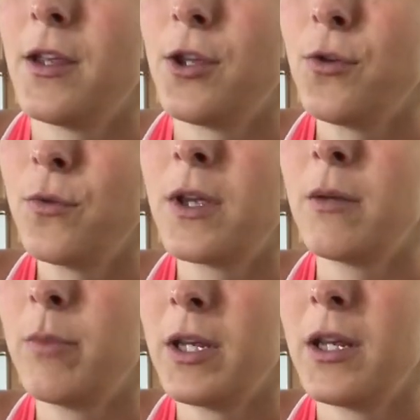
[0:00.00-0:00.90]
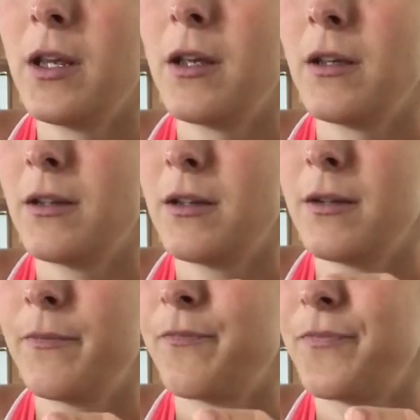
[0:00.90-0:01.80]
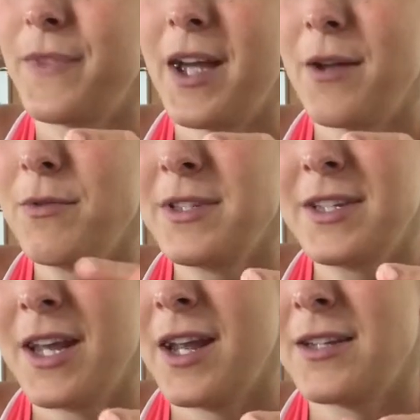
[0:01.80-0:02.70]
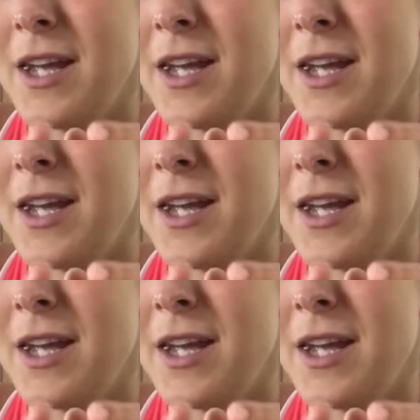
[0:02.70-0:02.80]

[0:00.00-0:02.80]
You can be, I would say,